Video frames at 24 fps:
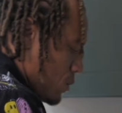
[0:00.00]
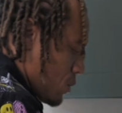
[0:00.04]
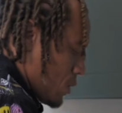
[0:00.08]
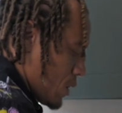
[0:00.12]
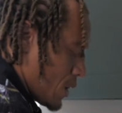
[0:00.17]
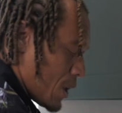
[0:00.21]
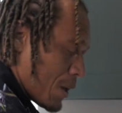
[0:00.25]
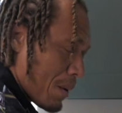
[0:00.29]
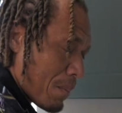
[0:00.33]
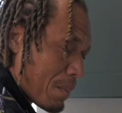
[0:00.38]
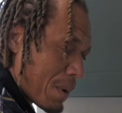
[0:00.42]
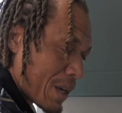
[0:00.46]

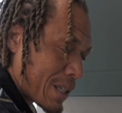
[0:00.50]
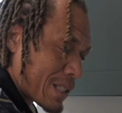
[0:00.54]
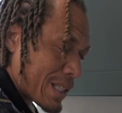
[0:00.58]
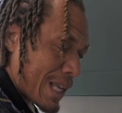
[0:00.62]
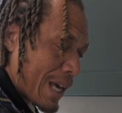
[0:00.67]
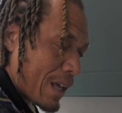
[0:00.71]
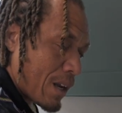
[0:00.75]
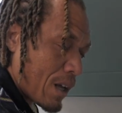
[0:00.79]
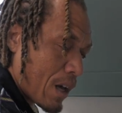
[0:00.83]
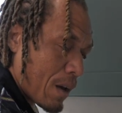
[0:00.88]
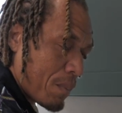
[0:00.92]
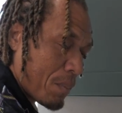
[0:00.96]
We're gonna mix
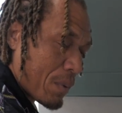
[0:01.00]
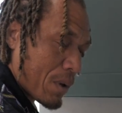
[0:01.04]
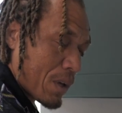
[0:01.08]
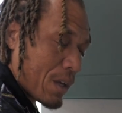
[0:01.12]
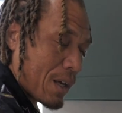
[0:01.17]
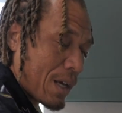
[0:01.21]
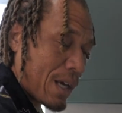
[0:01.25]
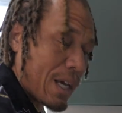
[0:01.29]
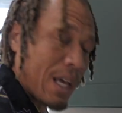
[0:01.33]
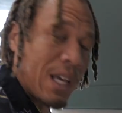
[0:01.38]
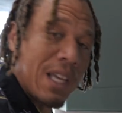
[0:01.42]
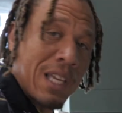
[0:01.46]
that up,
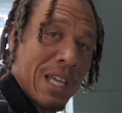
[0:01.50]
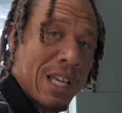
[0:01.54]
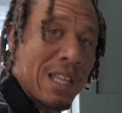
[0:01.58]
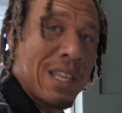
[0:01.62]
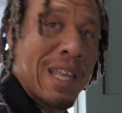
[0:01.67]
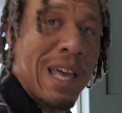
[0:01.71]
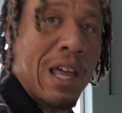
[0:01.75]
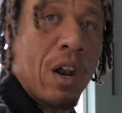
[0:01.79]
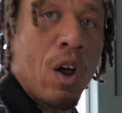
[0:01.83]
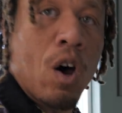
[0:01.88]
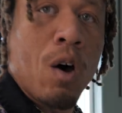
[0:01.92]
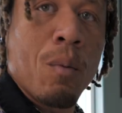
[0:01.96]
get
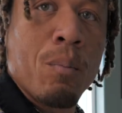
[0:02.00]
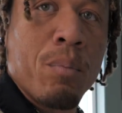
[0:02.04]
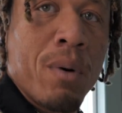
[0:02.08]
that all